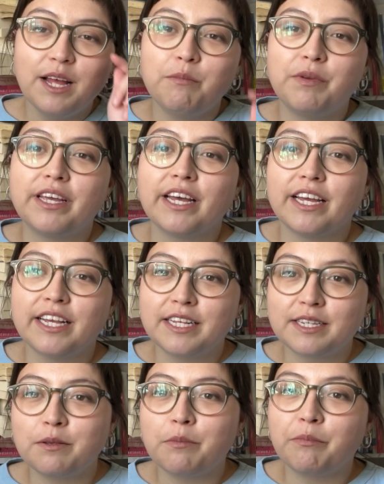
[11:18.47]

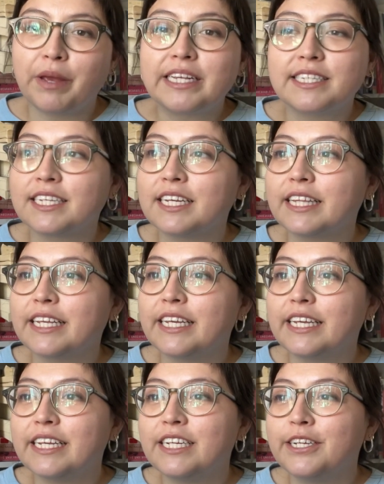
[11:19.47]
because
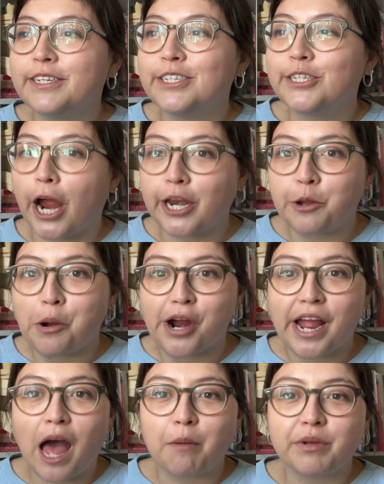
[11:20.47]
basically January
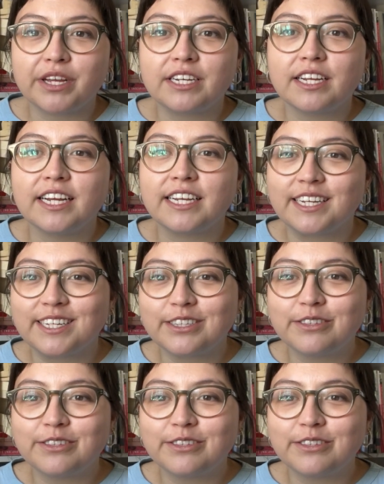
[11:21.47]
happened and